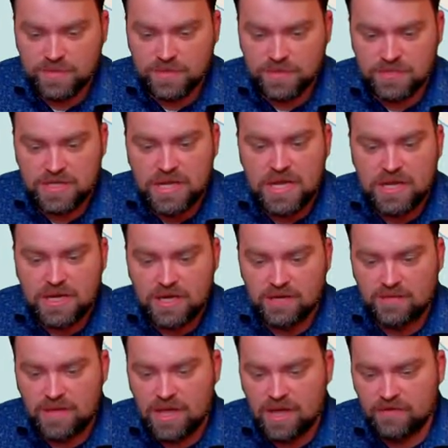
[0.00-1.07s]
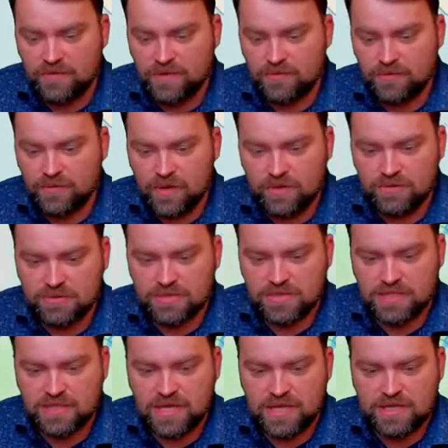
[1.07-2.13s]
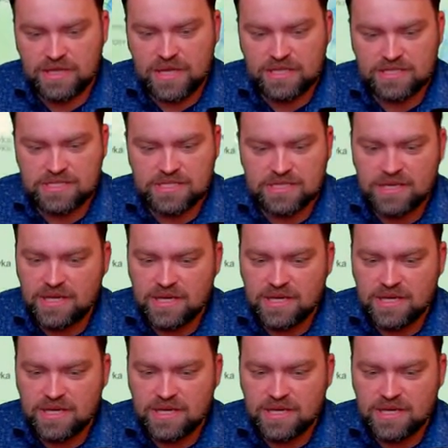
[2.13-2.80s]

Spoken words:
because here we have the road that connects